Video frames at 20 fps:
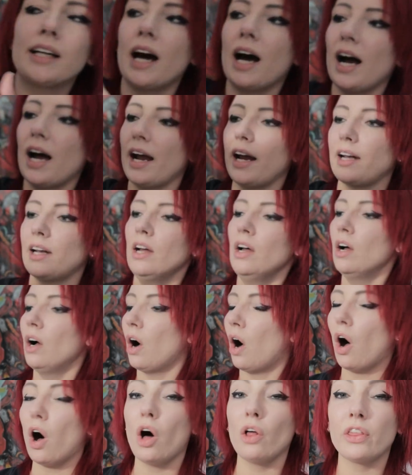guide,
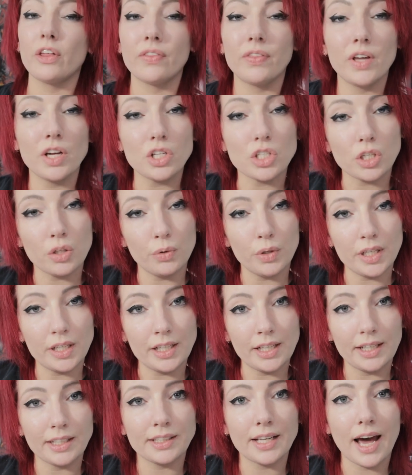all the things you would
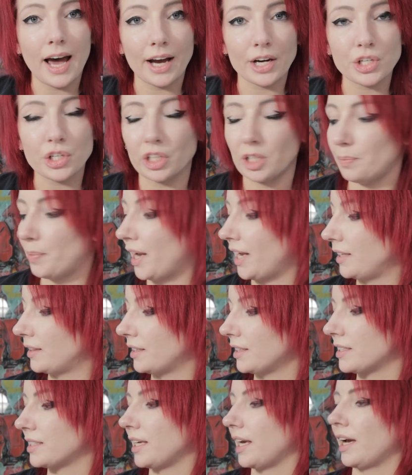need to actually paint
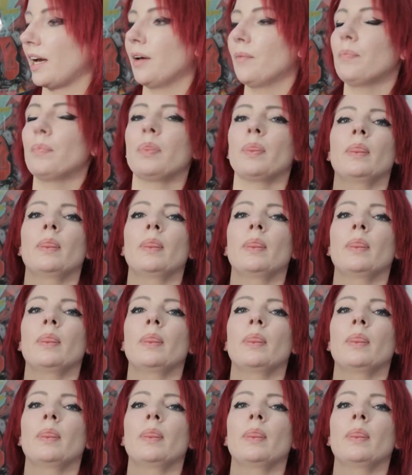this kit.